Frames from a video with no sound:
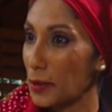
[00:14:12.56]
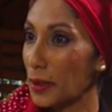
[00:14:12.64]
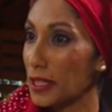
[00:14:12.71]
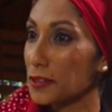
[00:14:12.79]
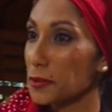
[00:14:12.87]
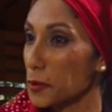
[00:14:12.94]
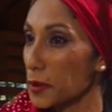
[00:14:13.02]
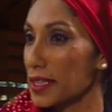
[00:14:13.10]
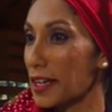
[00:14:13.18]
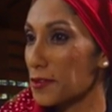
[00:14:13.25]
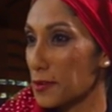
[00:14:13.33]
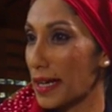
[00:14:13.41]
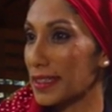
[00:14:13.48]
Wonderful. We'll
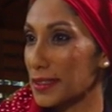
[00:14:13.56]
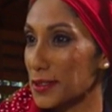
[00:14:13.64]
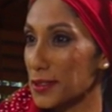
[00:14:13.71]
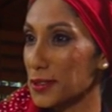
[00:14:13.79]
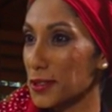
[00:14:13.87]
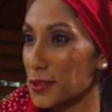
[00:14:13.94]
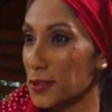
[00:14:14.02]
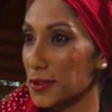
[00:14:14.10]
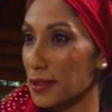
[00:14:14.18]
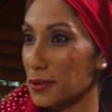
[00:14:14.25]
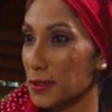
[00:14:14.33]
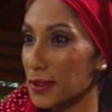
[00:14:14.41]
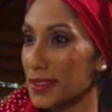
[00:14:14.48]
have you back in the studio soon, I'm sure.